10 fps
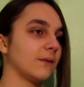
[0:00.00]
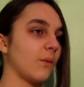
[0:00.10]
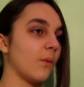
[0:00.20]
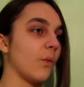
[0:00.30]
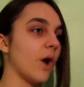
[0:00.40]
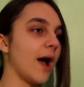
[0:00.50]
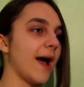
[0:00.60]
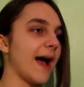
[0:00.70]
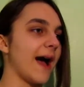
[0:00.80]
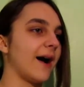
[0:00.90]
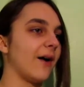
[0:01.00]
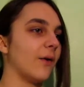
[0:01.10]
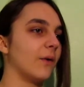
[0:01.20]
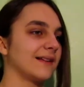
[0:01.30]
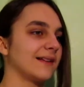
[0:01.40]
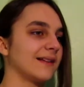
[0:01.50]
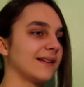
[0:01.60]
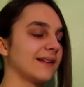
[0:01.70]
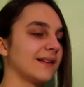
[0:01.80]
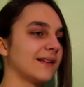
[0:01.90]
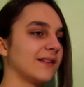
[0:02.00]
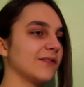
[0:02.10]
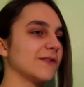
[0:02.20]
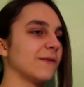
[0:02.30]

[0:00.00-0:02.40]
Wow. There's a